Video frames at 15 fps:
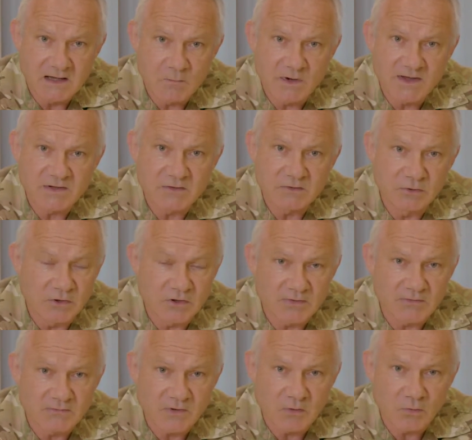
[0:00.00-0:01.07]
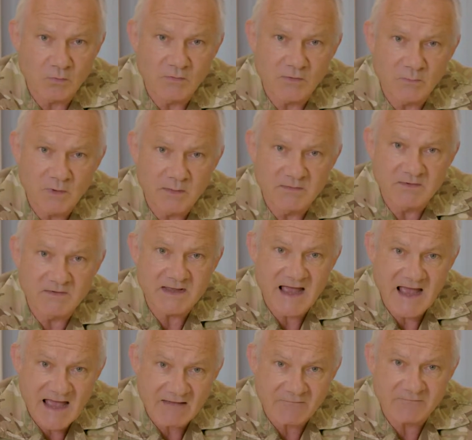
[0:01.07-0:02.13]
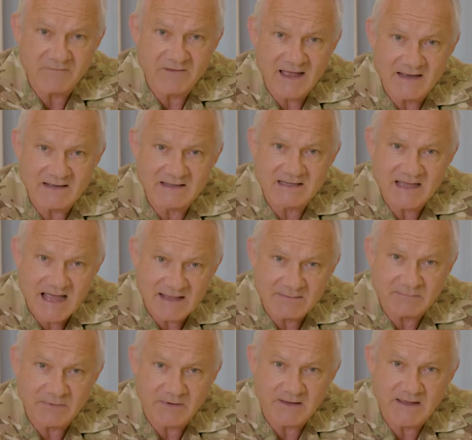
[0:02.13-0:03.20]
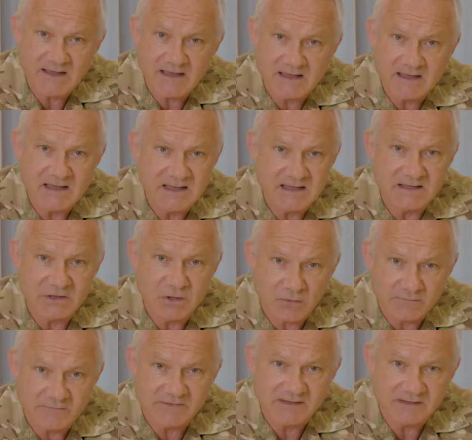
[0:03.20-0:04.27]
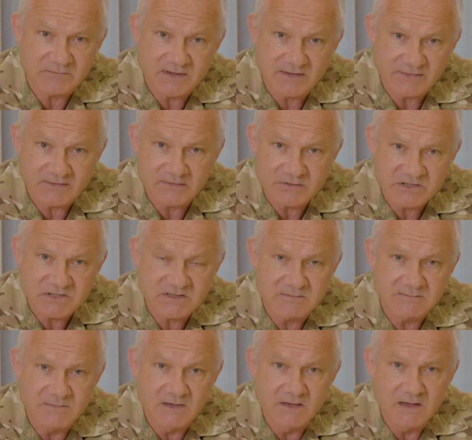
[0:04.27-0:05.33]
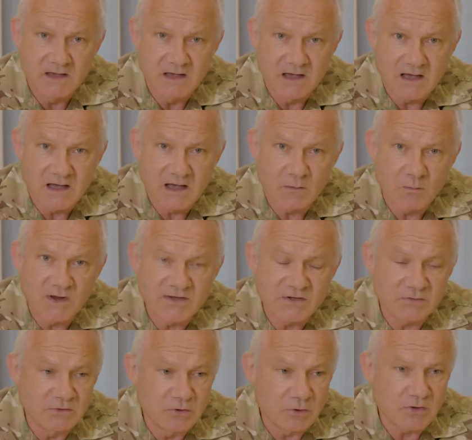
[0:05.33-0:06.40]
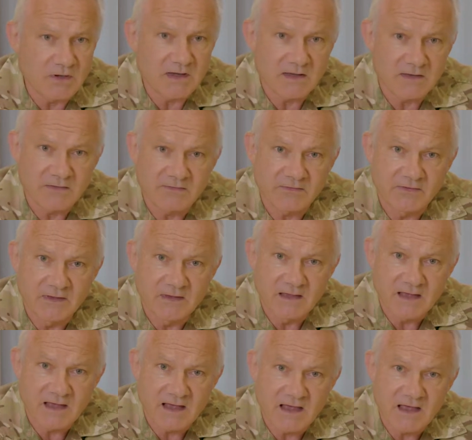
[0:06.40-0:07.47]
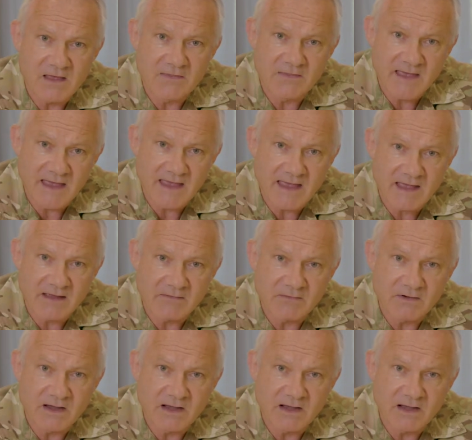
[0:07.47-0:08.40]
When you look at the role that women have and can play in conflict resolution, when you look at their